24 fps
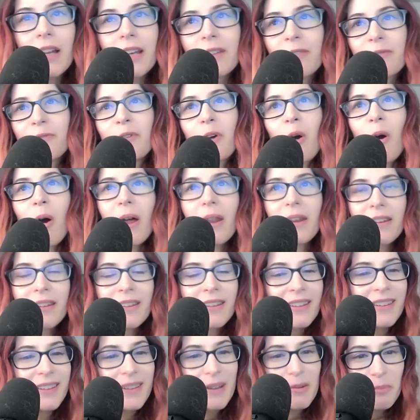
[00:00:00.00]
of gone,
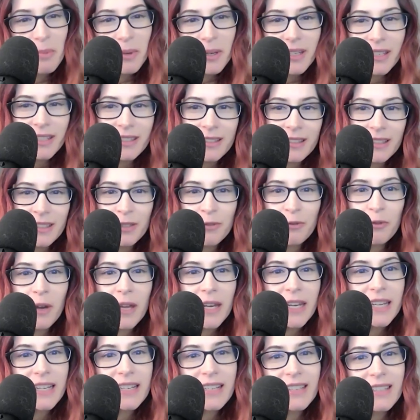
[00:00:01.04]
but it's
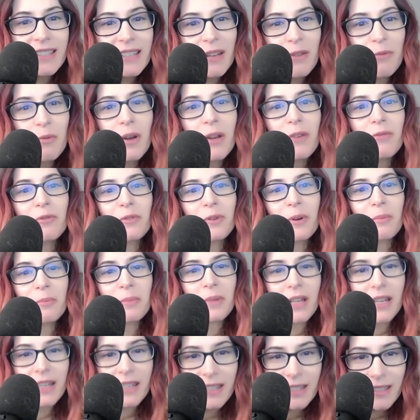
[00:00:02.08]
funny because I went from
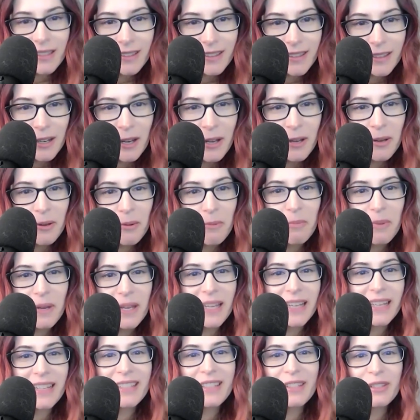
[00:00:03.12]
like, you know,
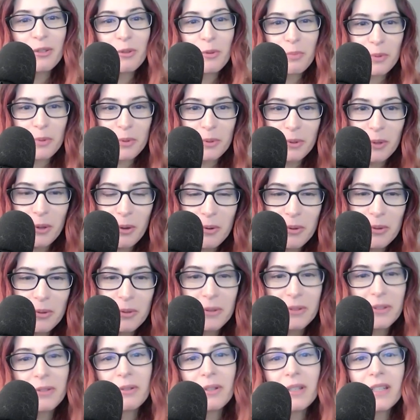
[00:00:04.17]
being super local,
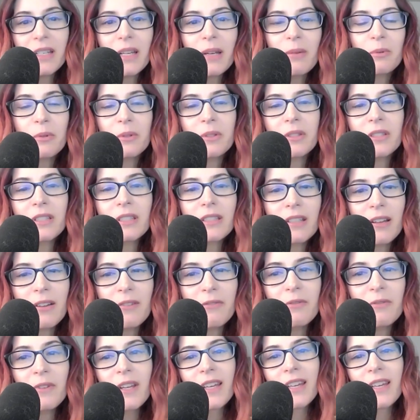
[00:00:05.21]
doing neighborhood stuff,